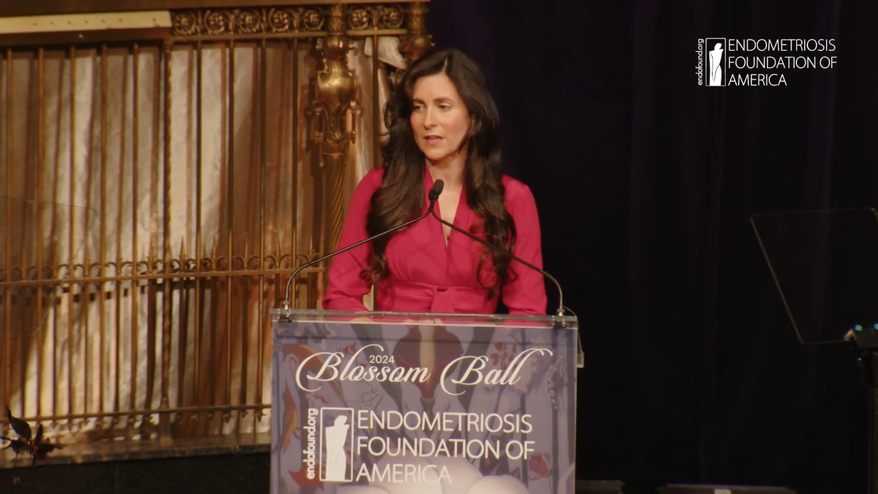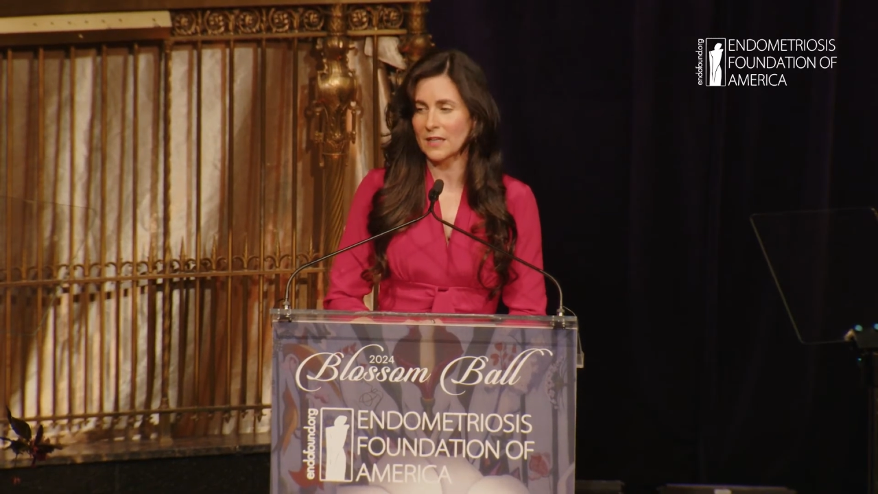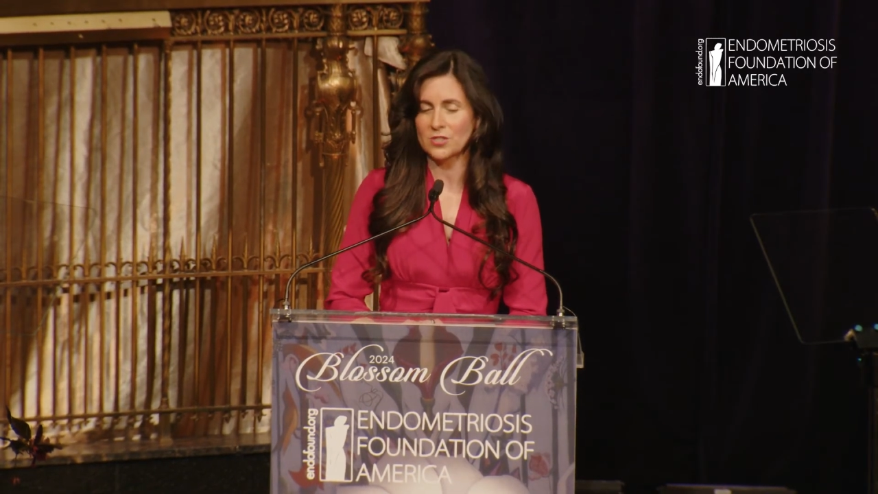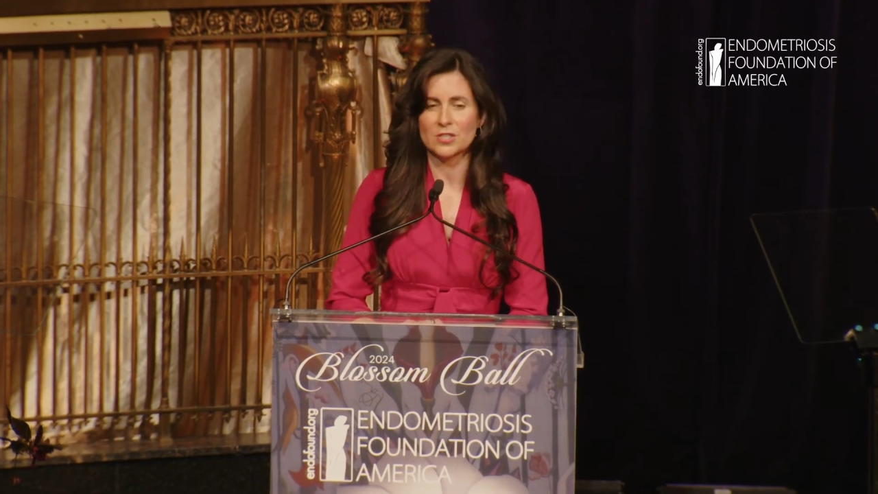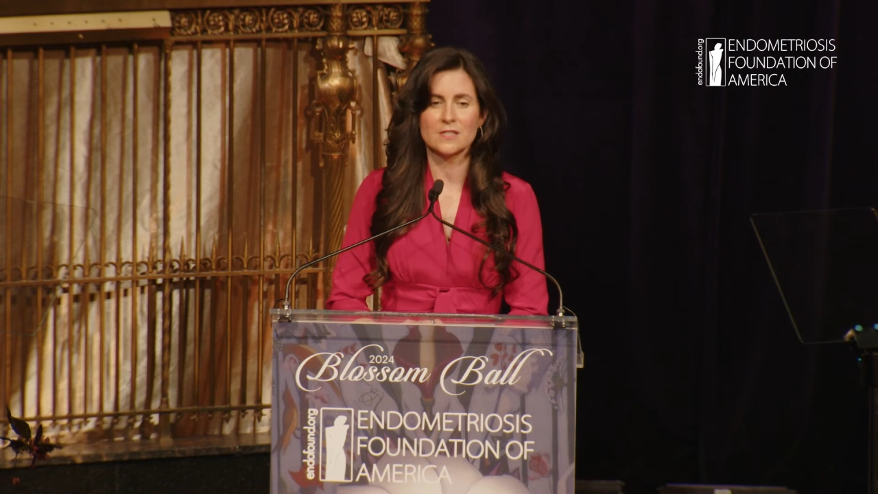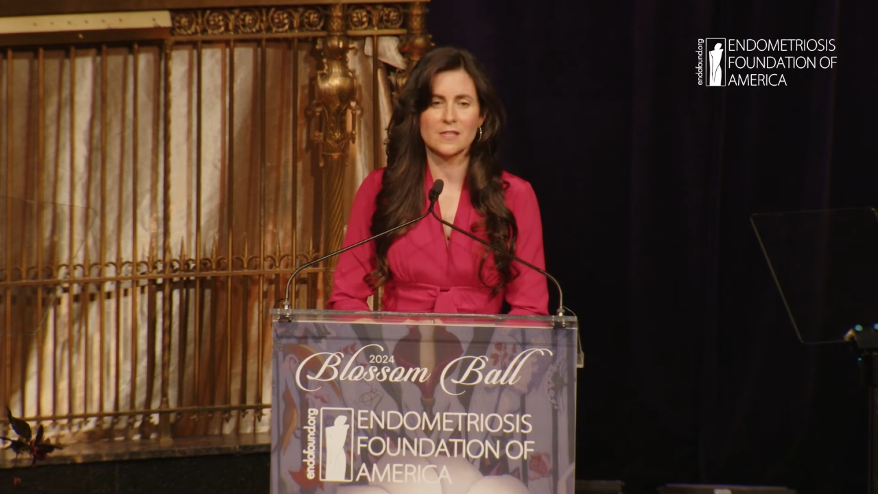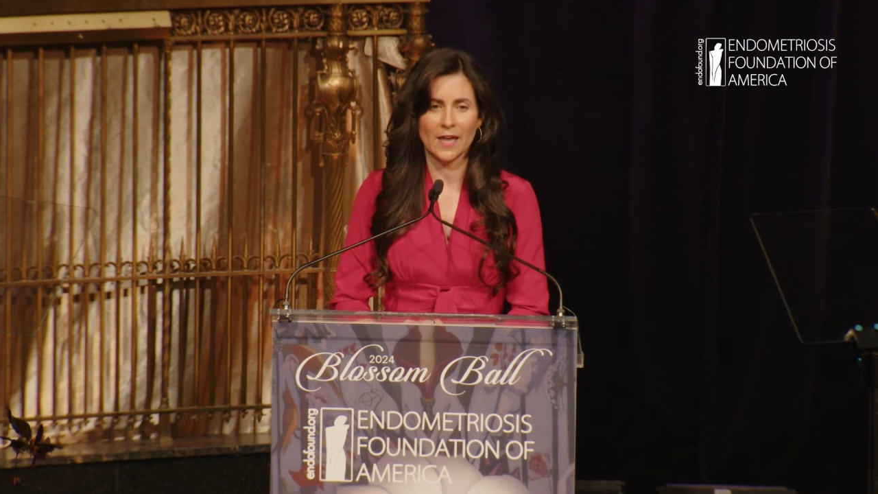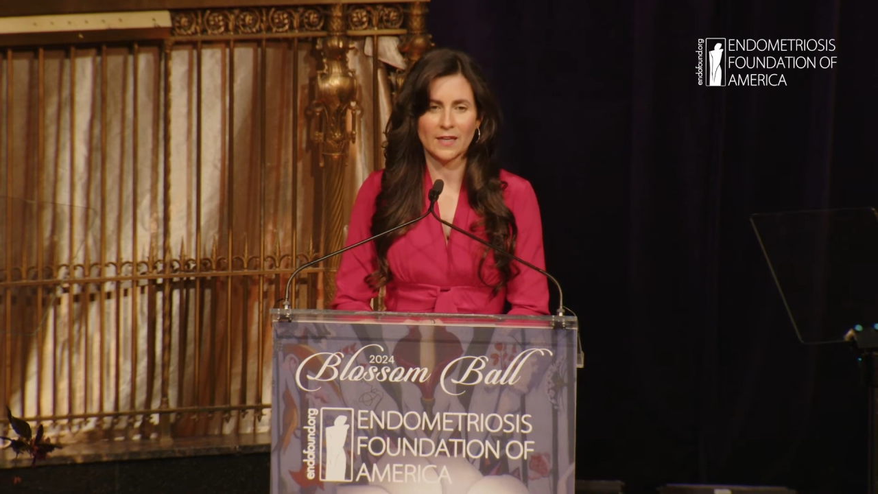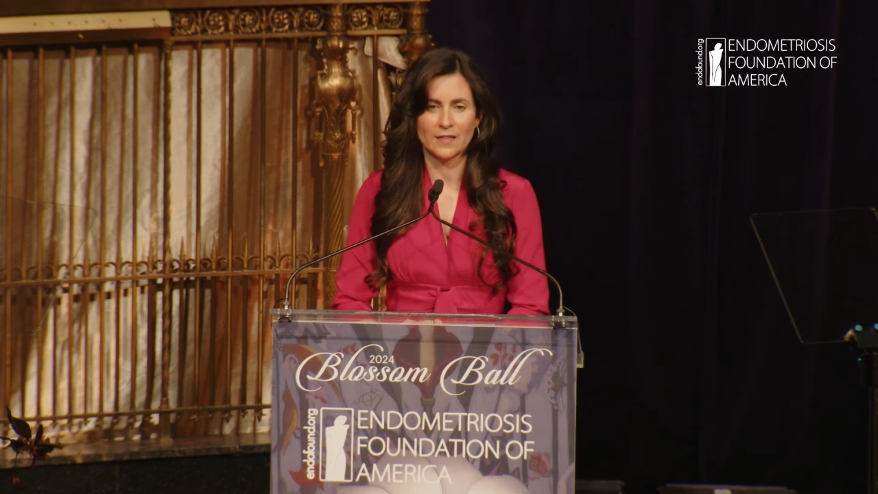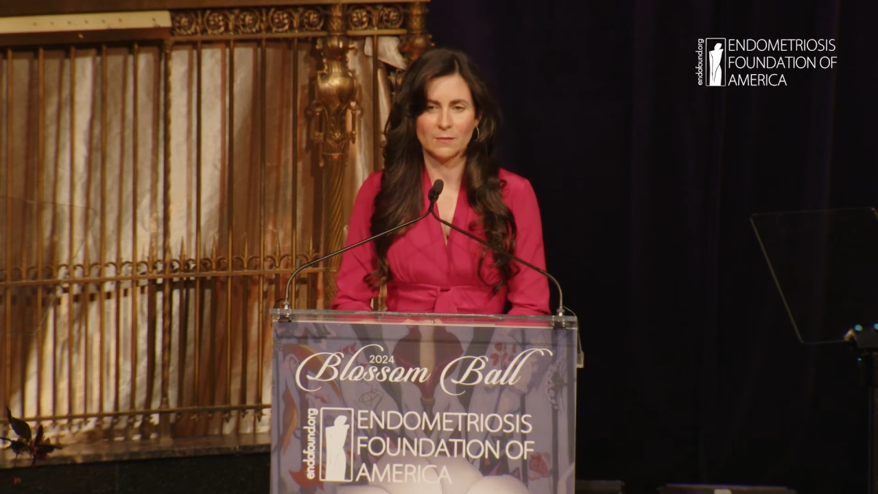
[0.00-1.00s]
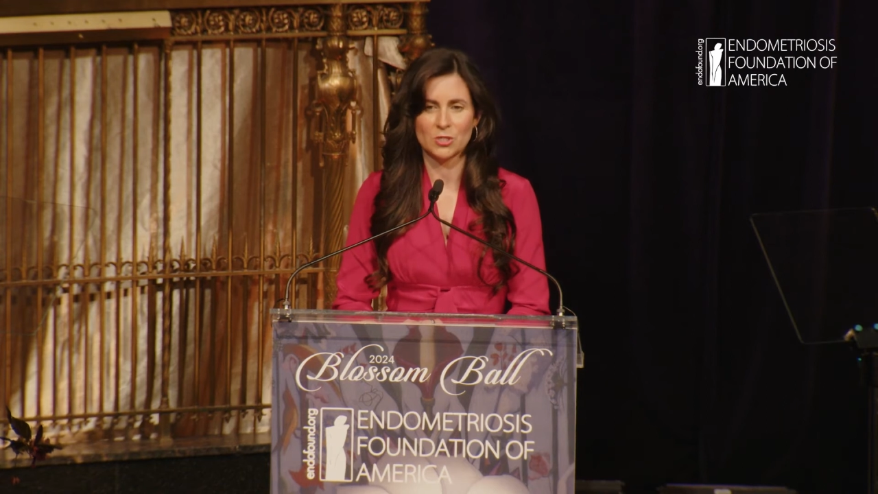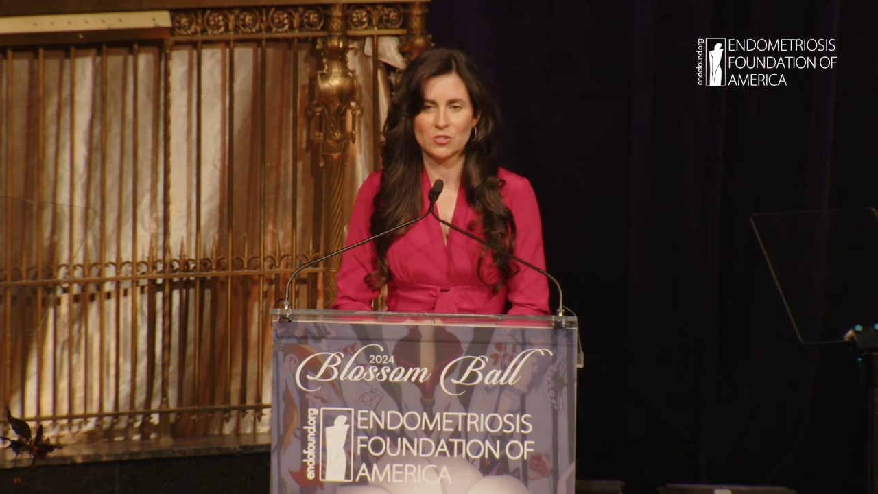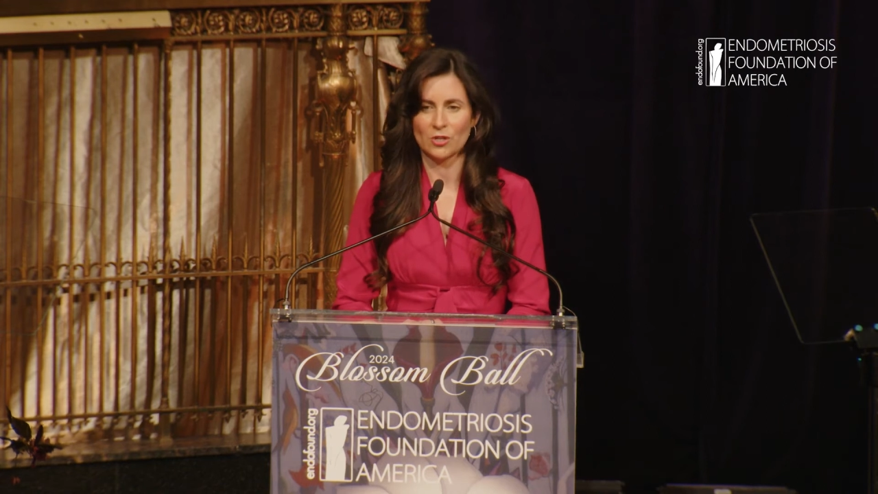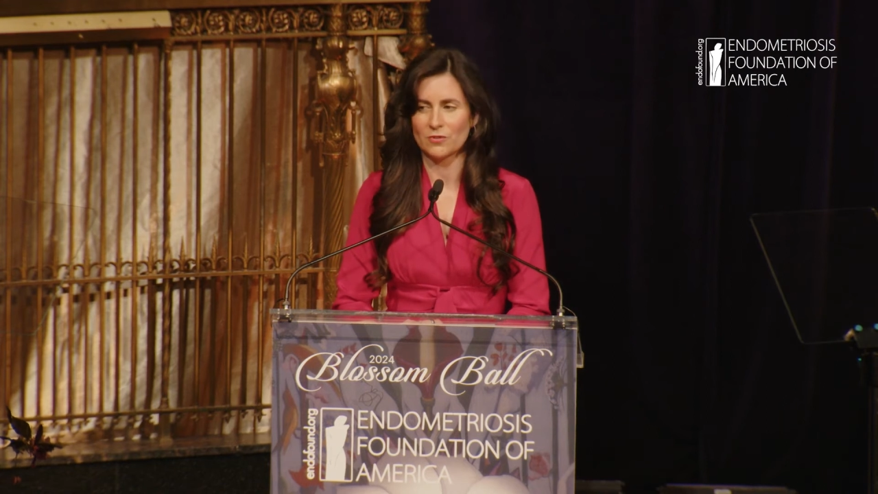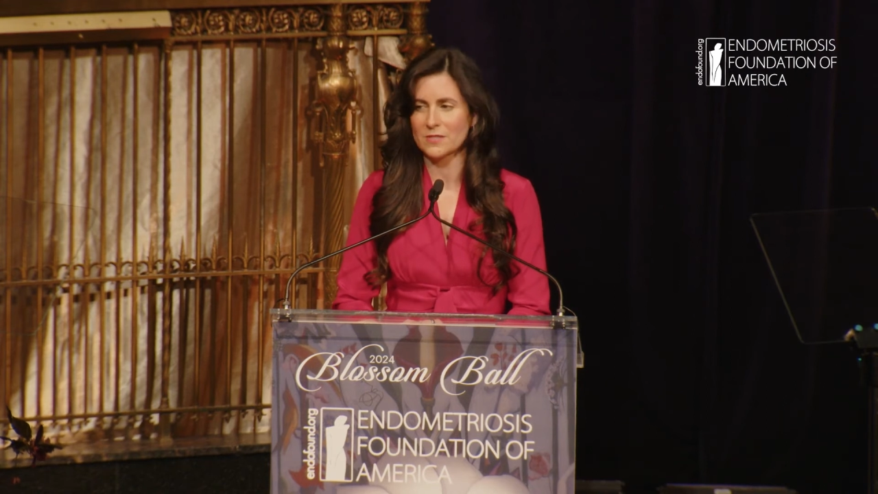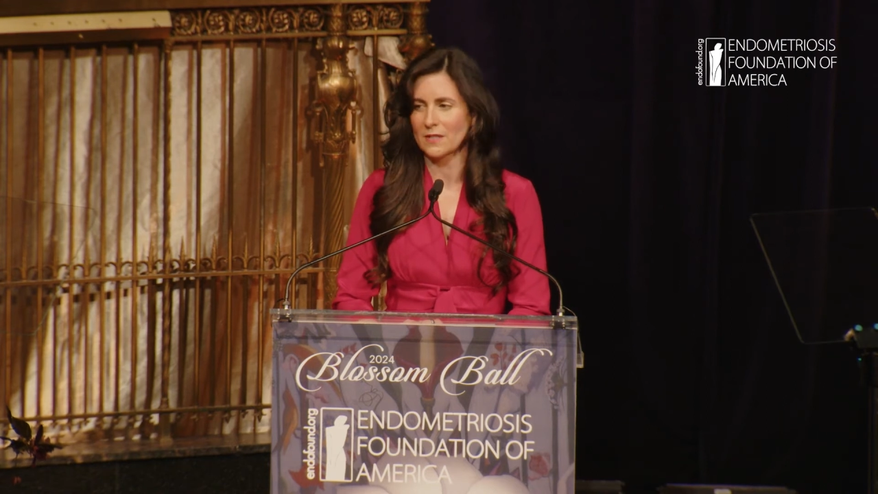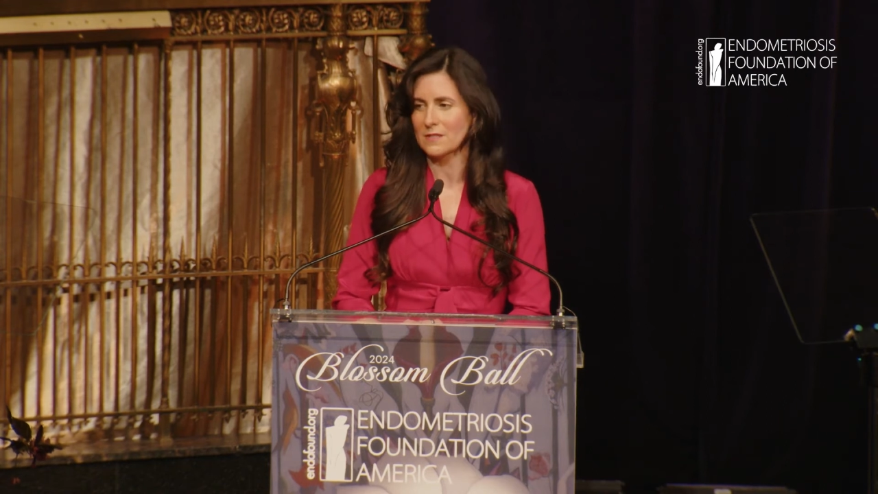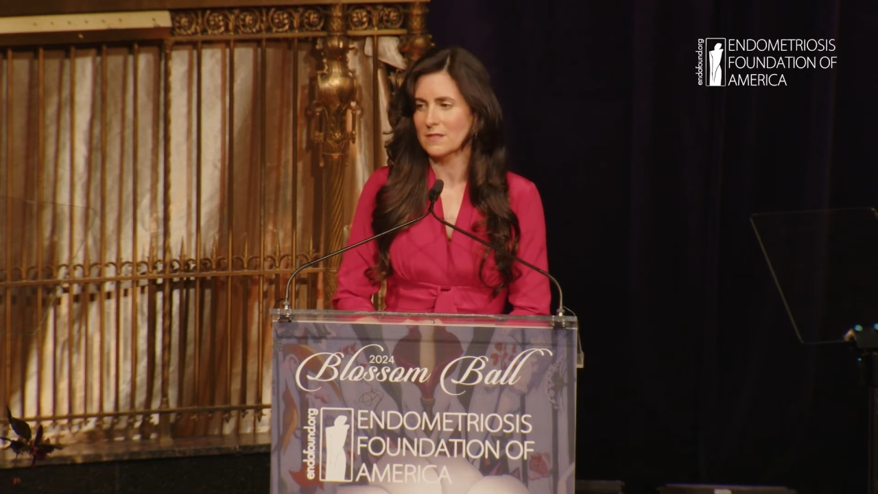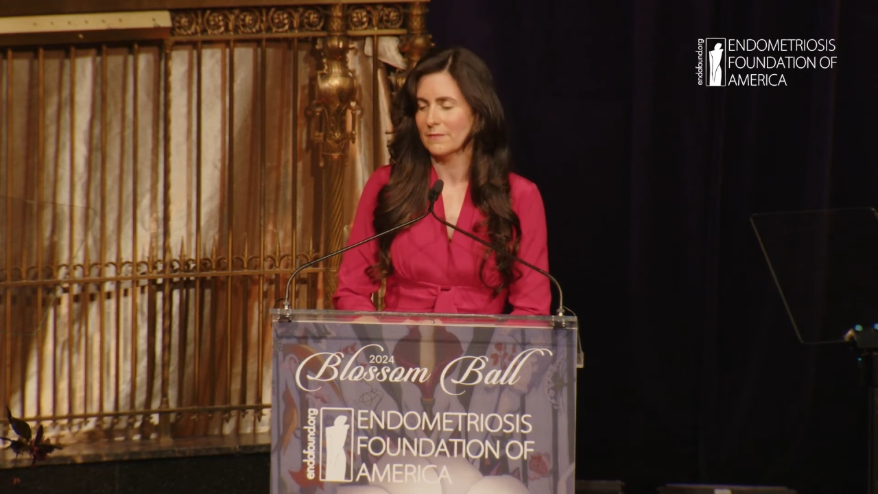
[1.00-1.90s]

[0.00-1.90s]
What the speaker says: conditions like endometriosis.